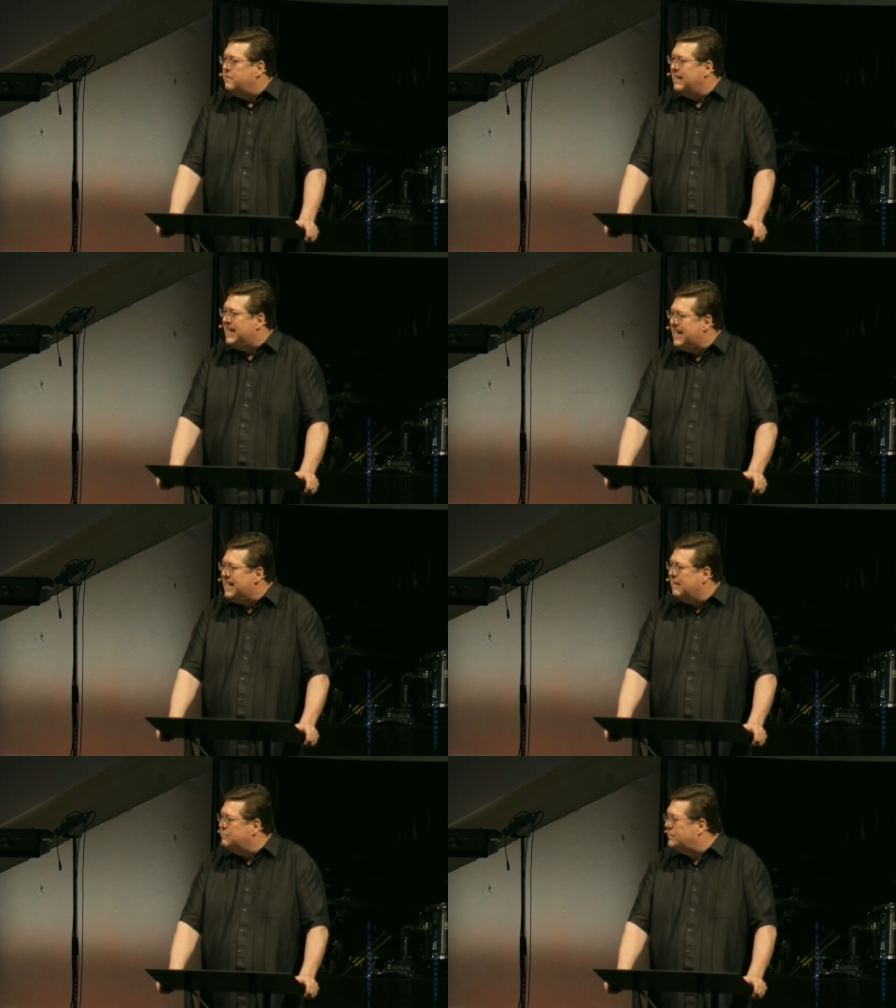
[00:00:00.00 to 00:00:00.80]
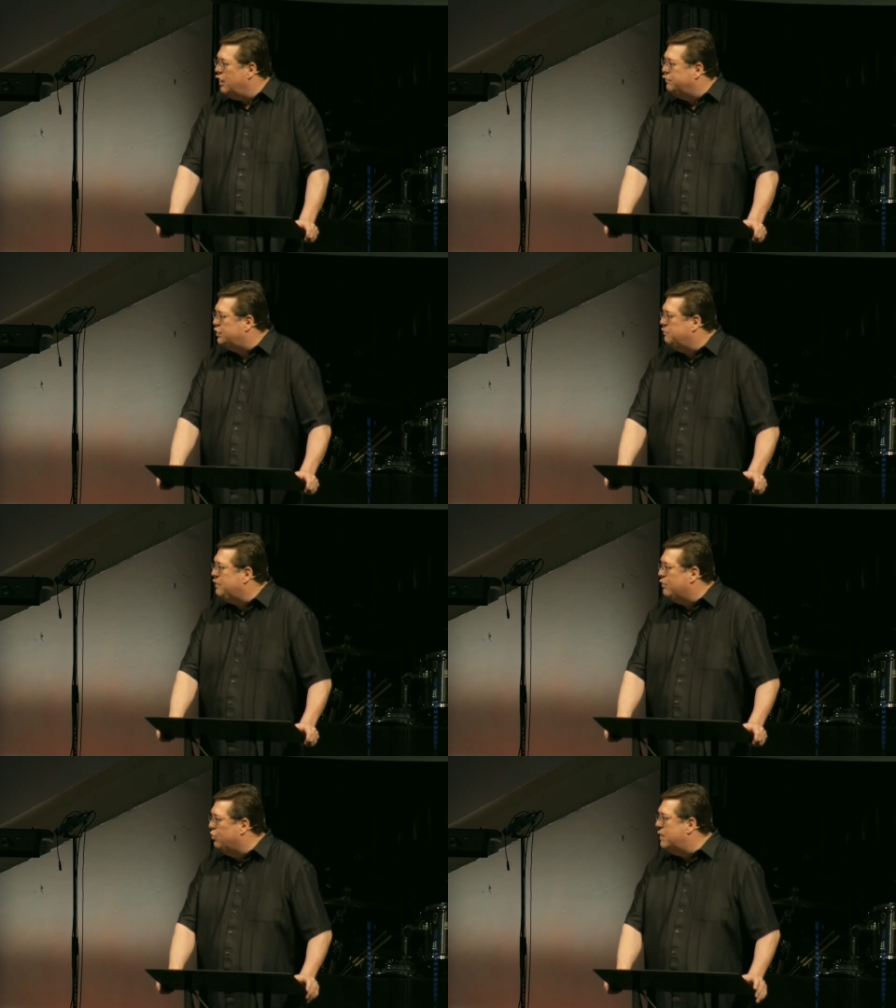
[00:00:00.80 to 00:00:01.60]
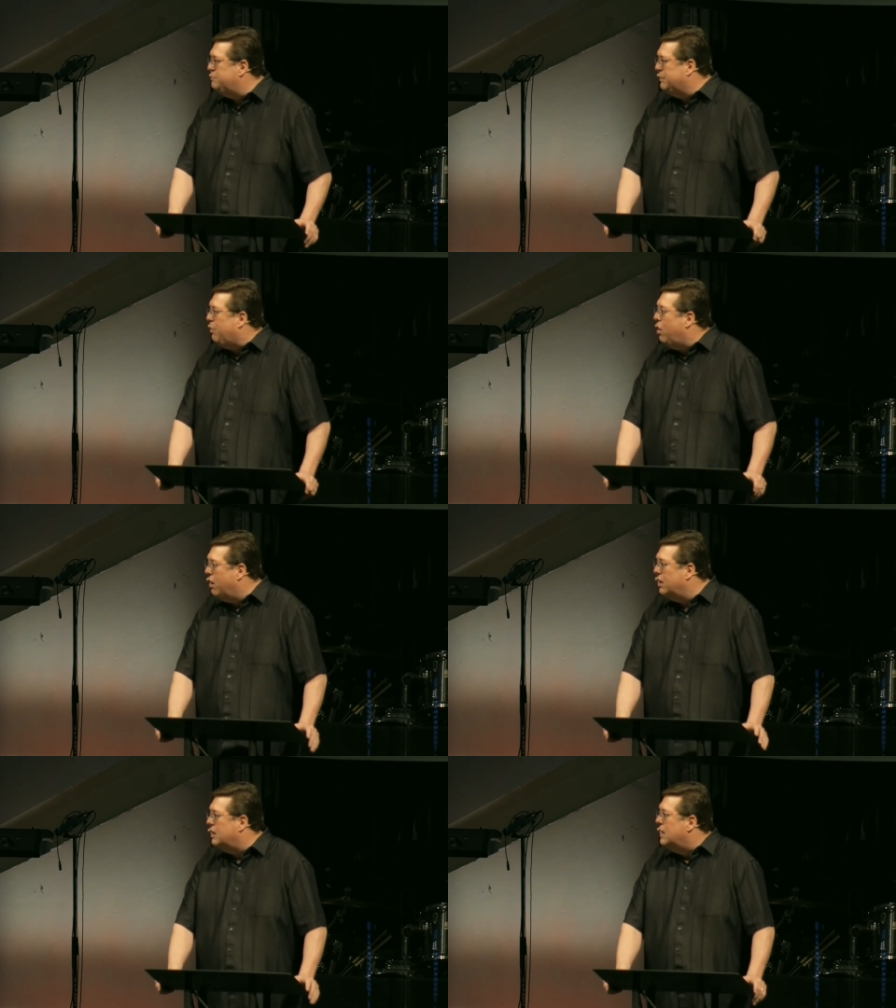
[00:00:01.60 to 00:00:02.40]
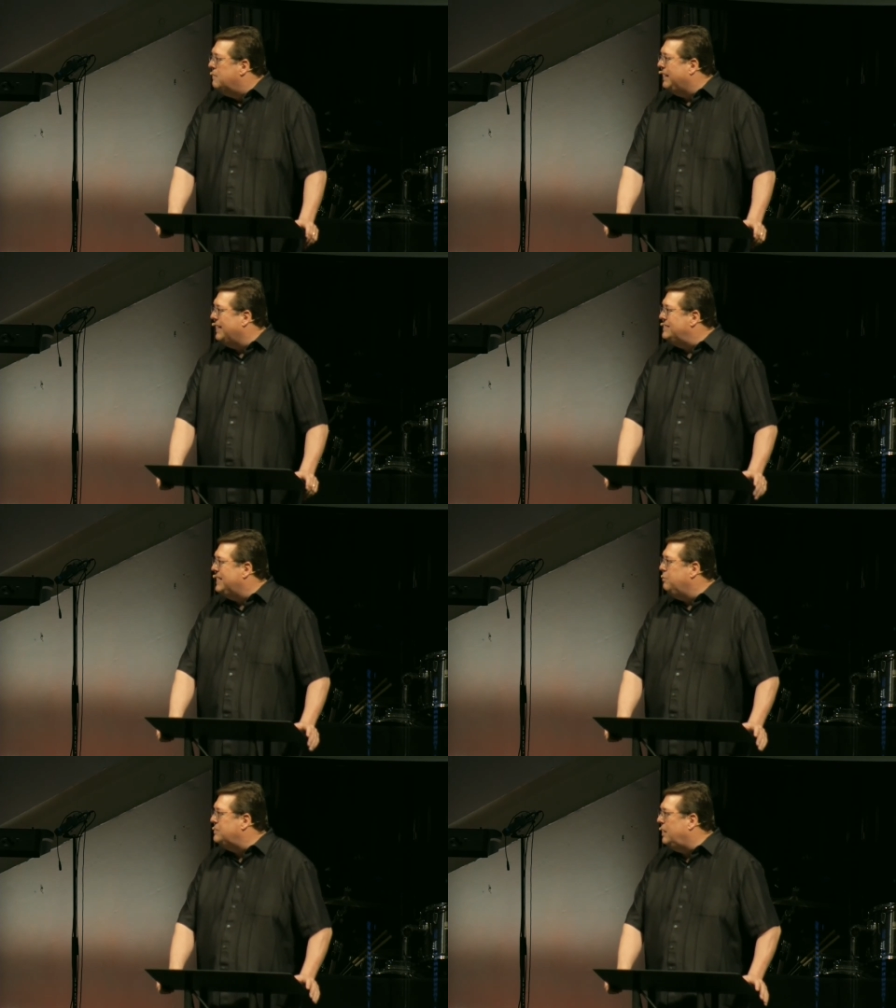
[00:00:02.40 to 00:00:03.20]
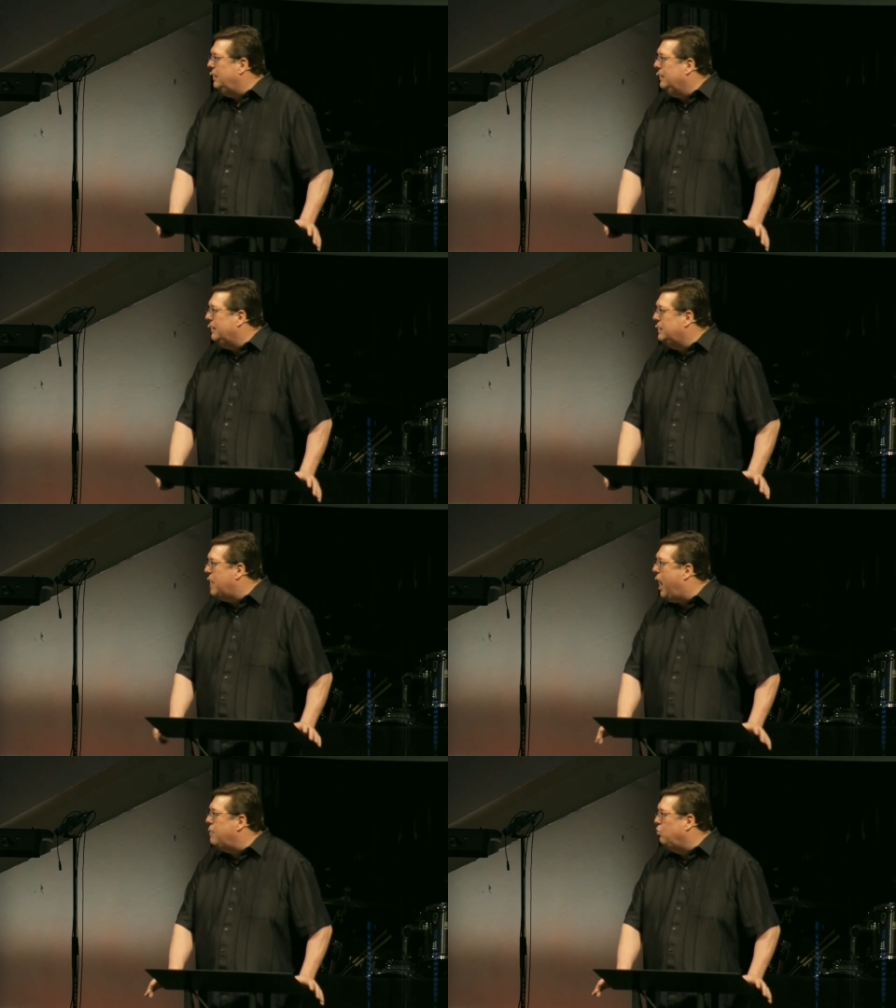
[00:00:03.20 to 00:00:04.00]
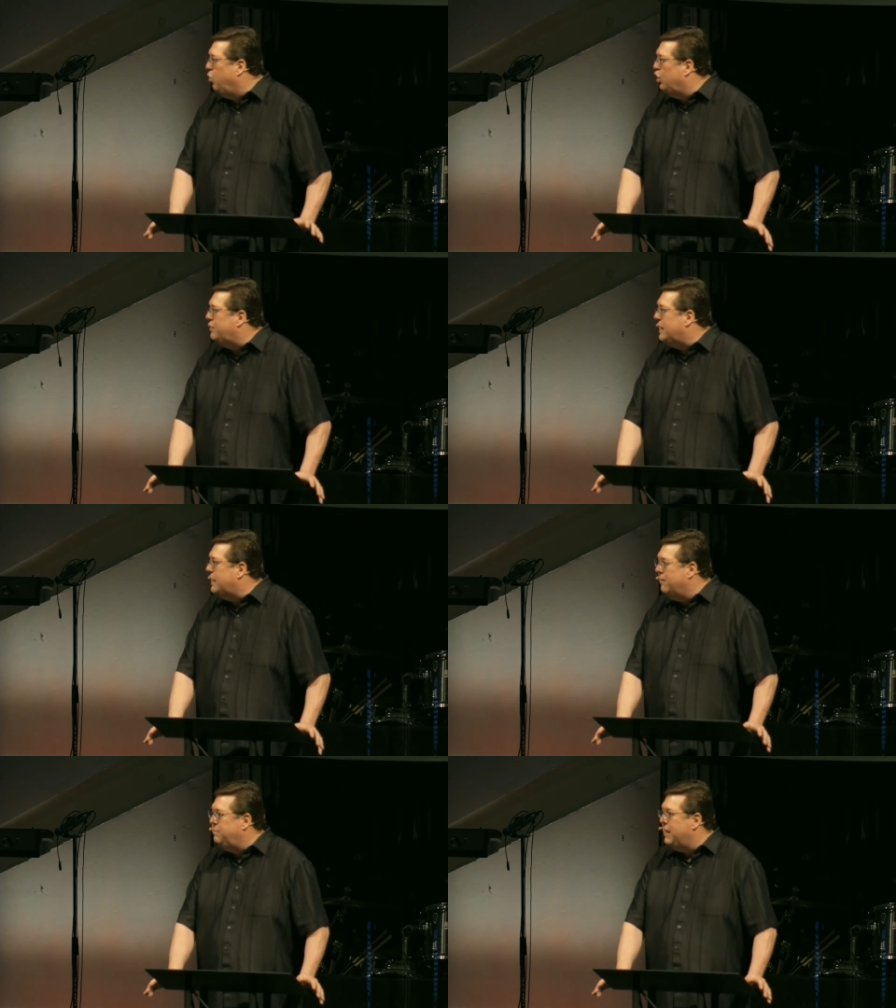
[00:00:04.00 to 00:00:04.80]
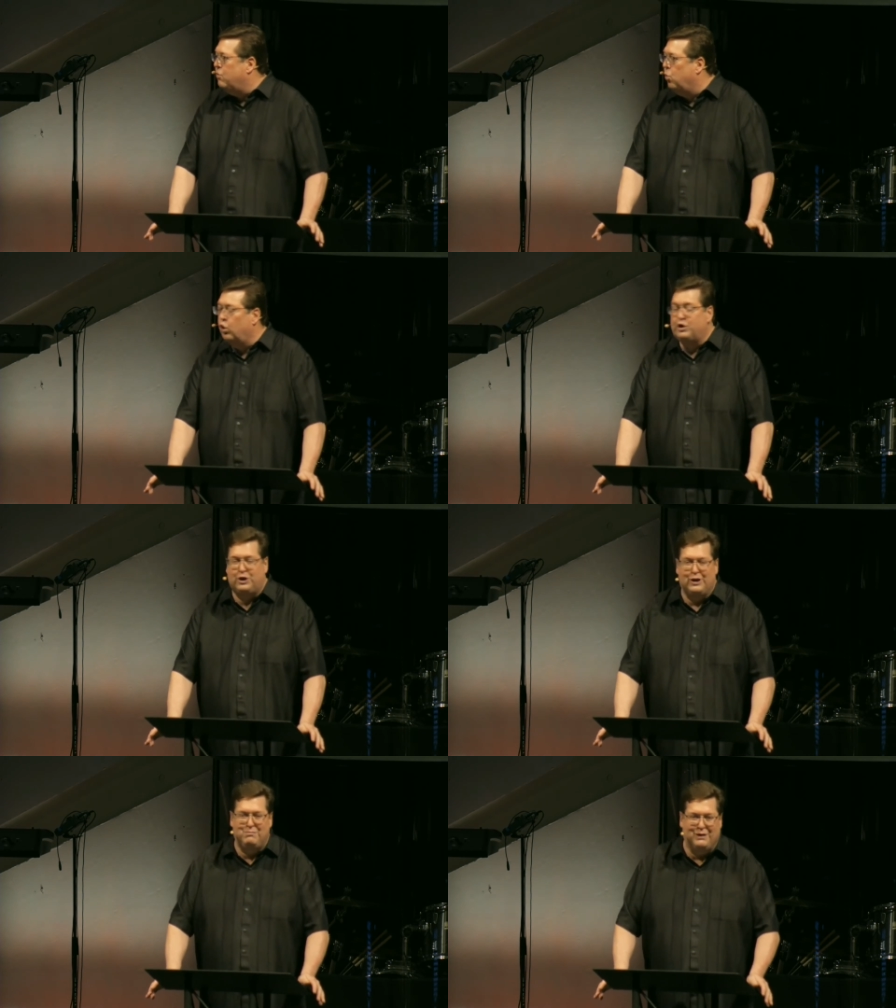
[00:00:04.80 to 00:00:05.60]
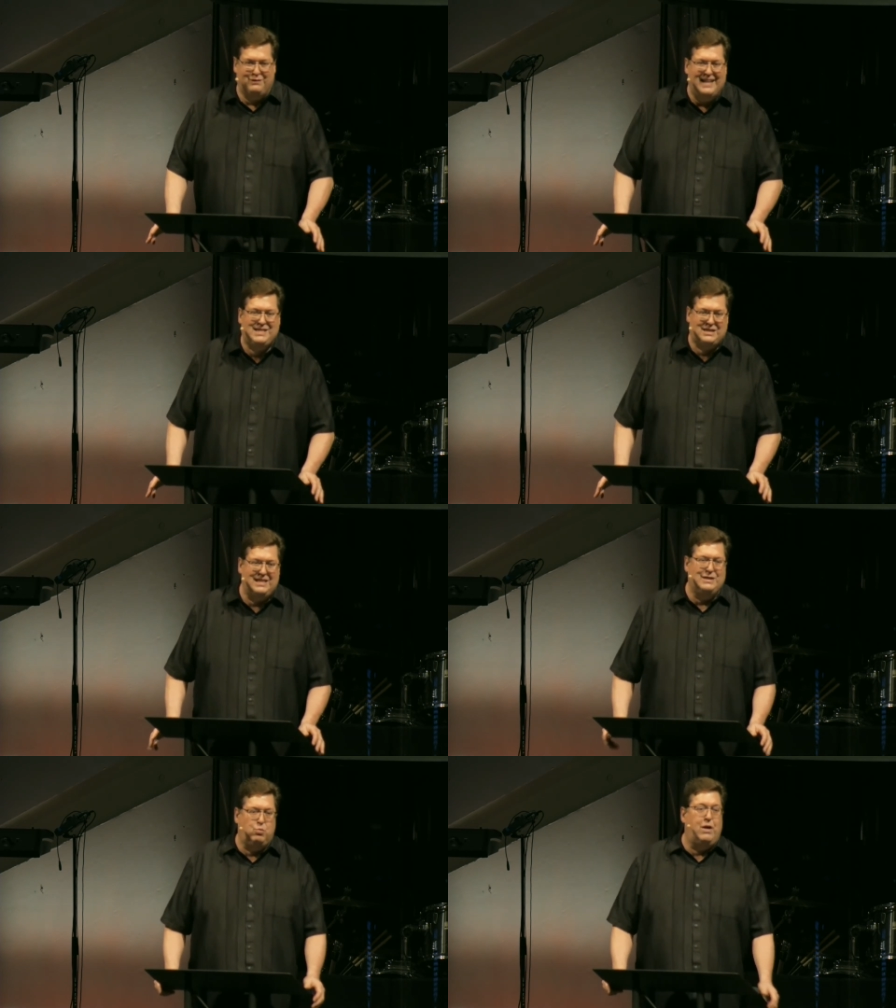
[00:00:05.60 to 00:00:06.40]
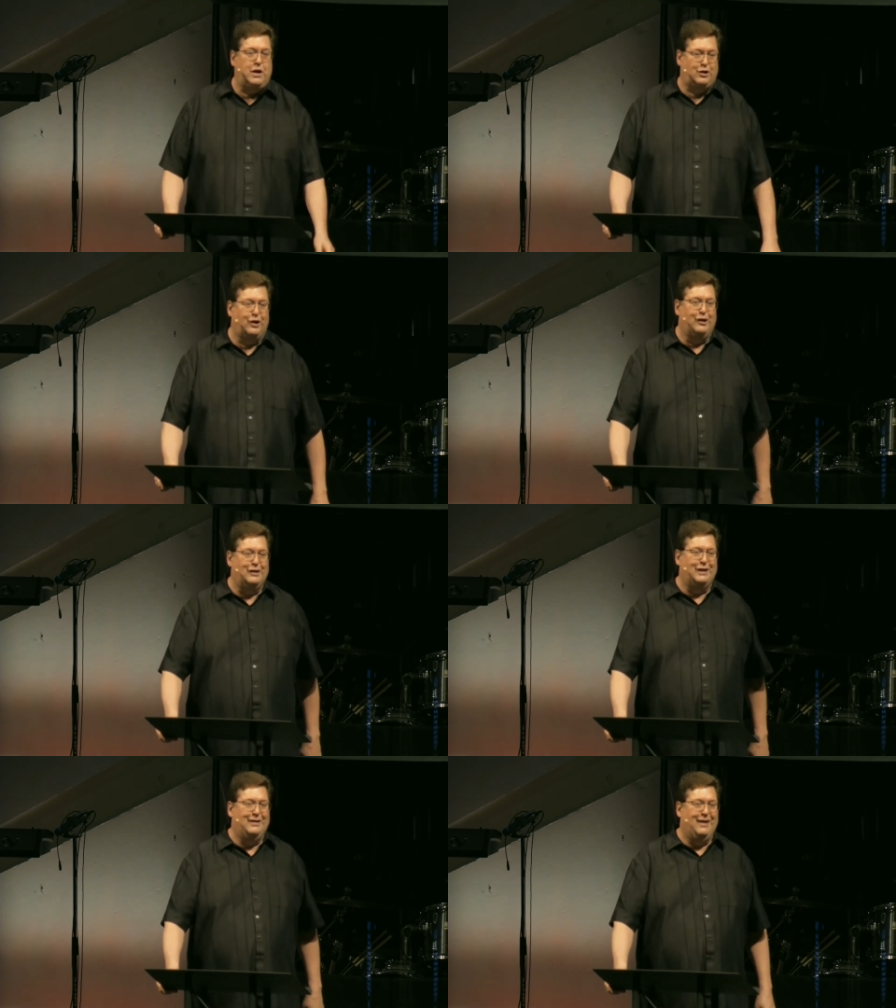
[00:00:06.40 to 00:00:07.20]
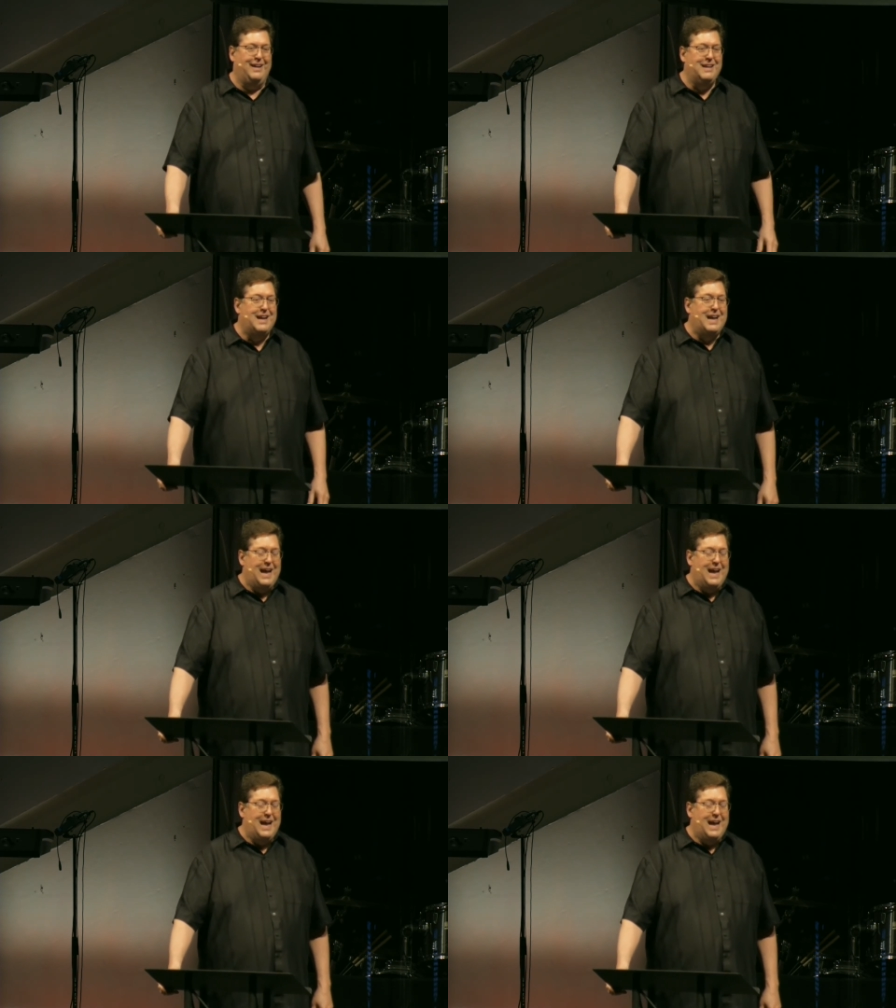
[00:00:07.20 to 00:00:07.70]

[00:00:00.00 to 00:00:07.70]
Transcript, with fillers: then He Himself should be ripped apart because He was clearly not worthy of being worshiped if this is what occurred, right?